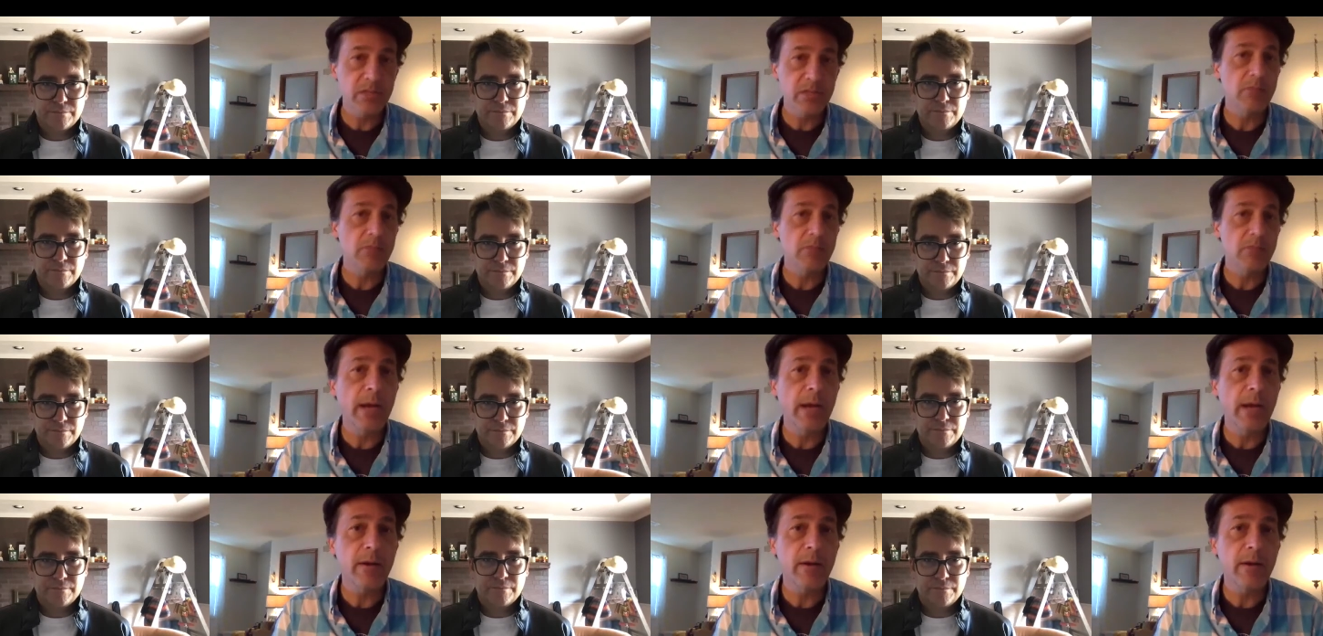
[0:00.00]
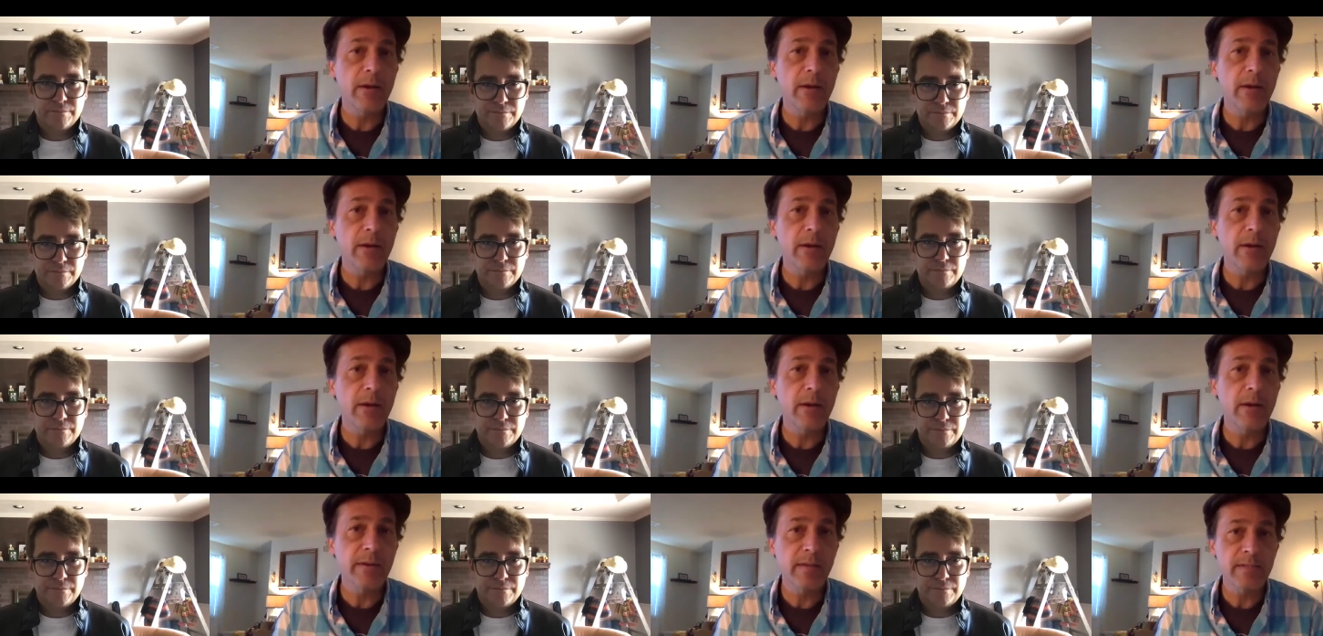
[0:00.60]
Speaker 1: and budgets are required and
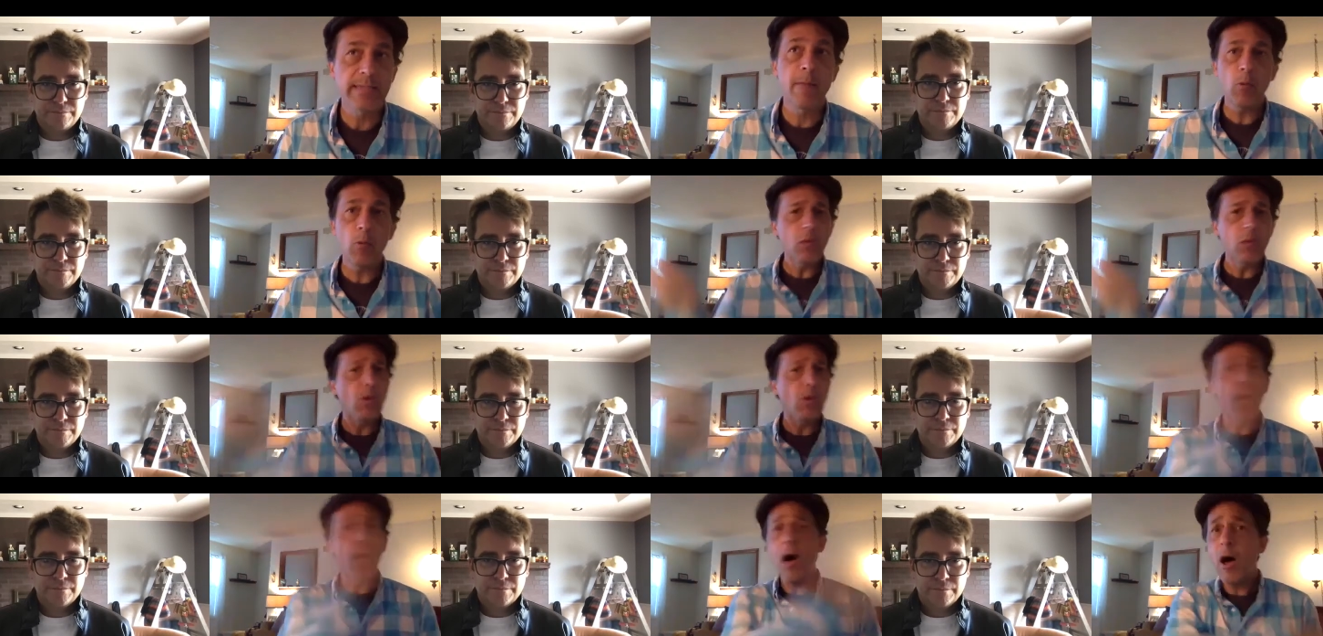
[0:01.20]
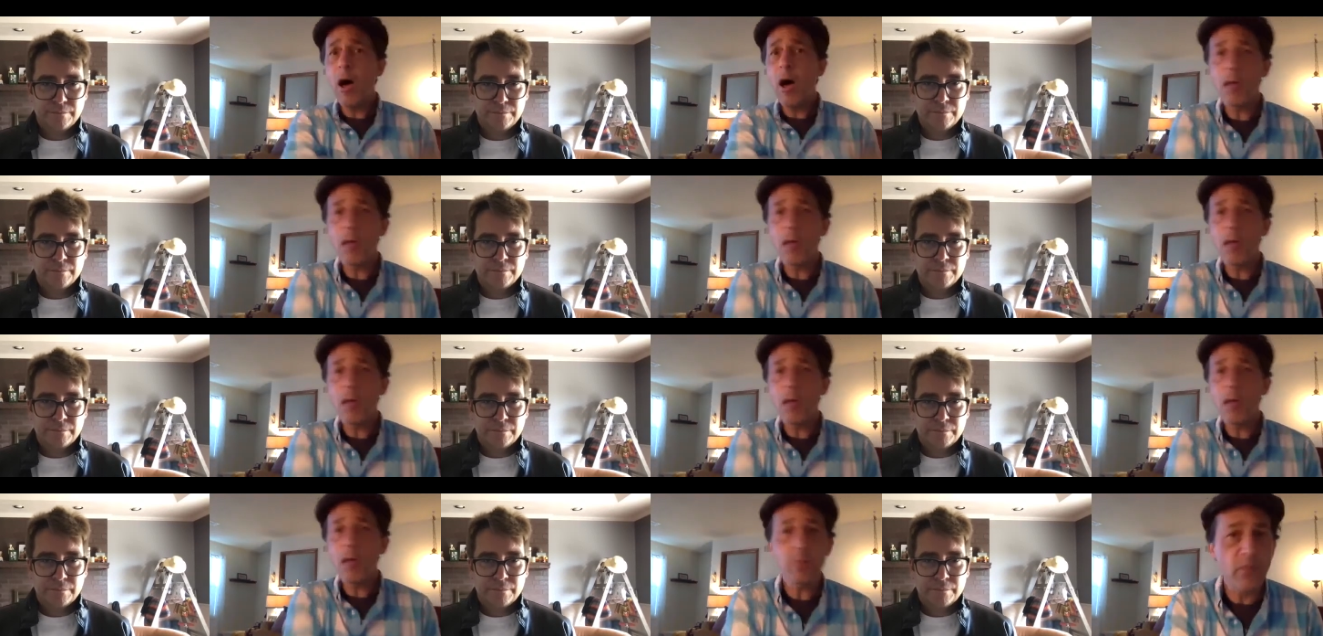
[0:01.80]
things like that.
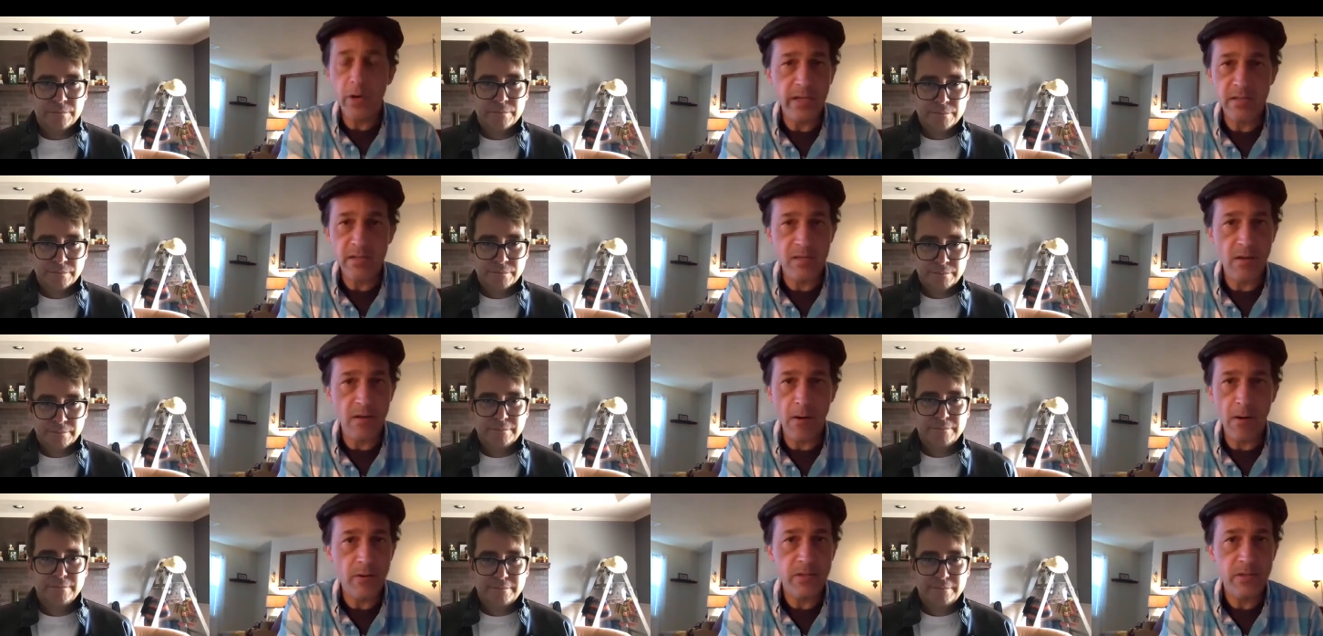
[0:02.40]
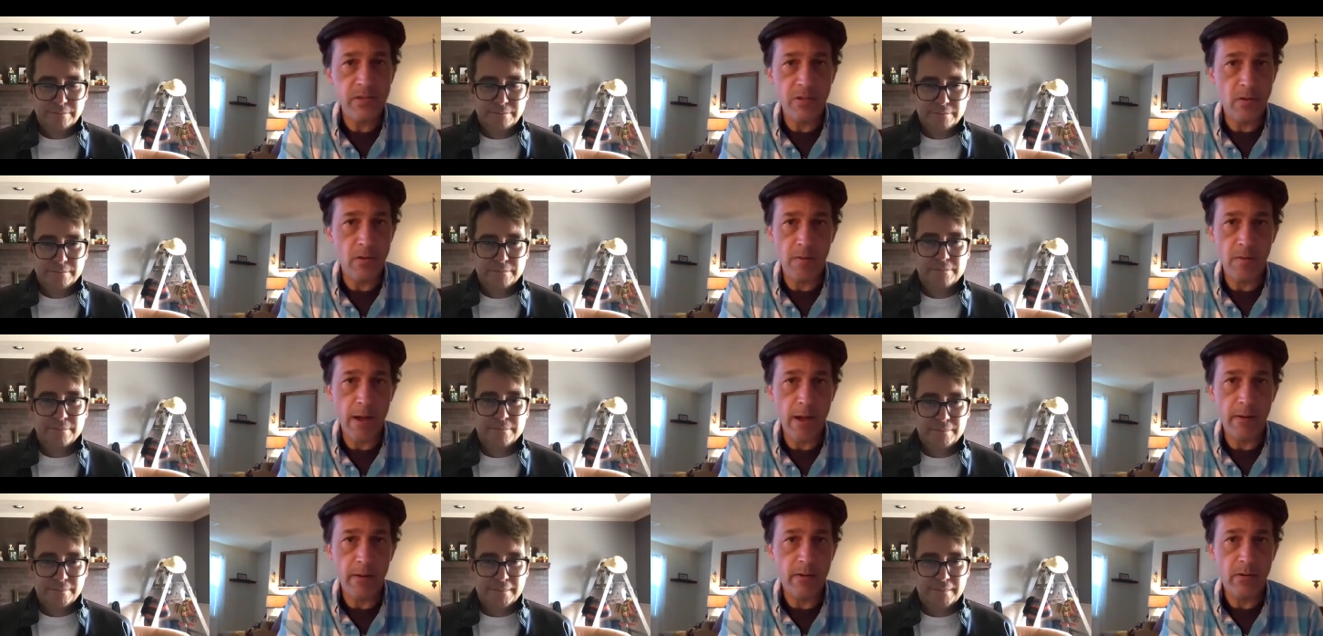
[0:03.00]
Long before any stars
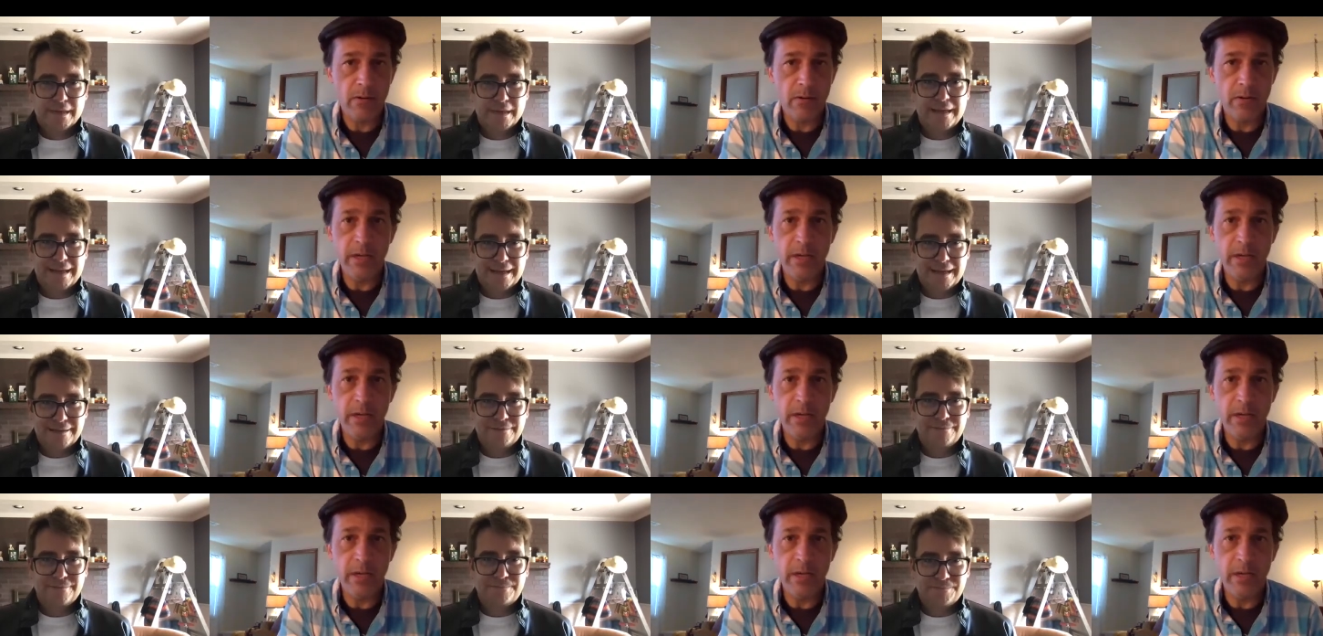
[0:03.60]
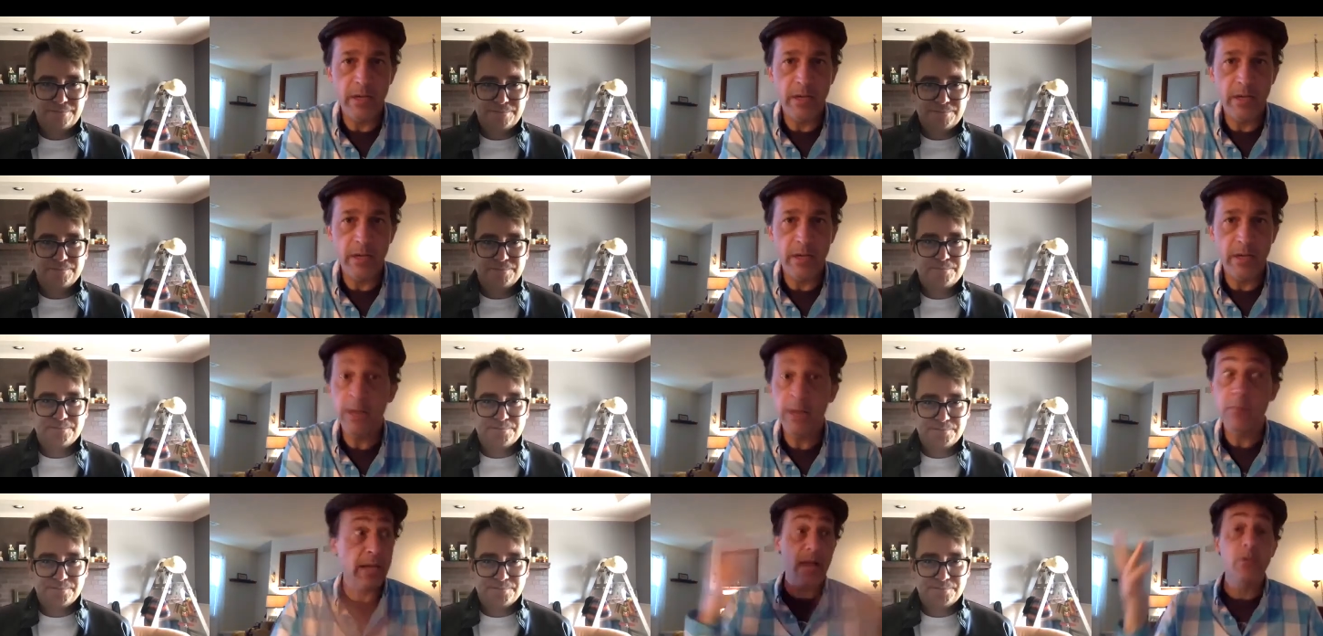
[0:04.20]
are around or any
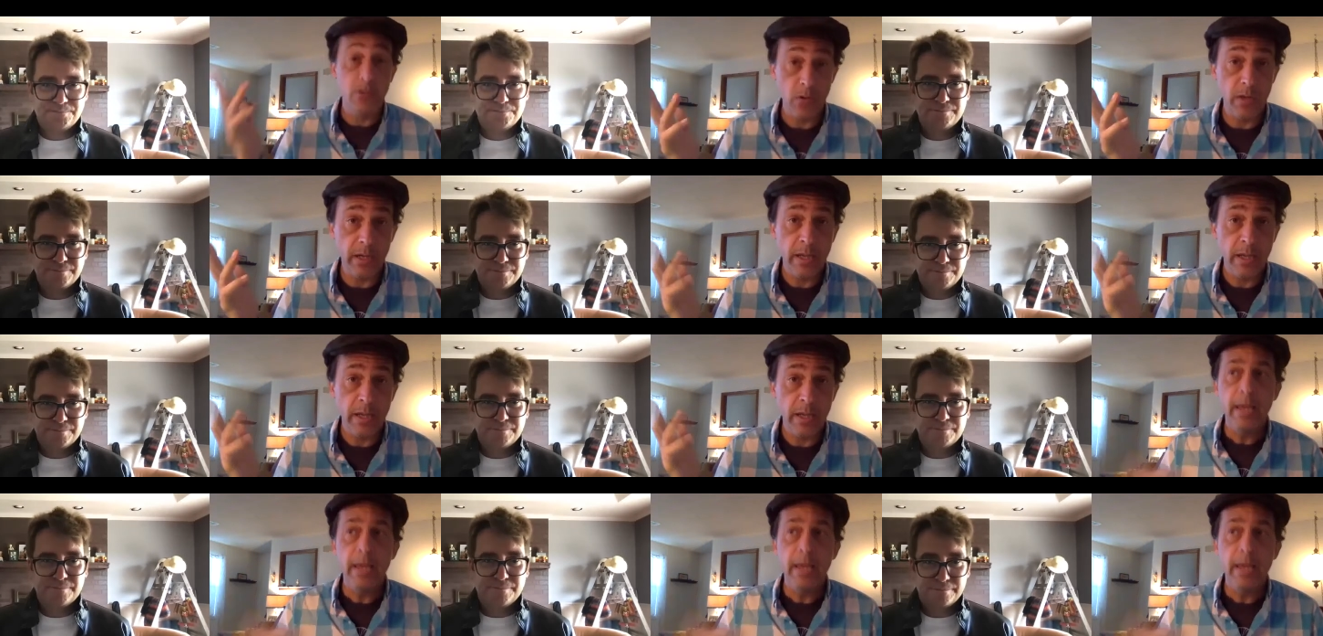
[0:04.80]
cameras are rolling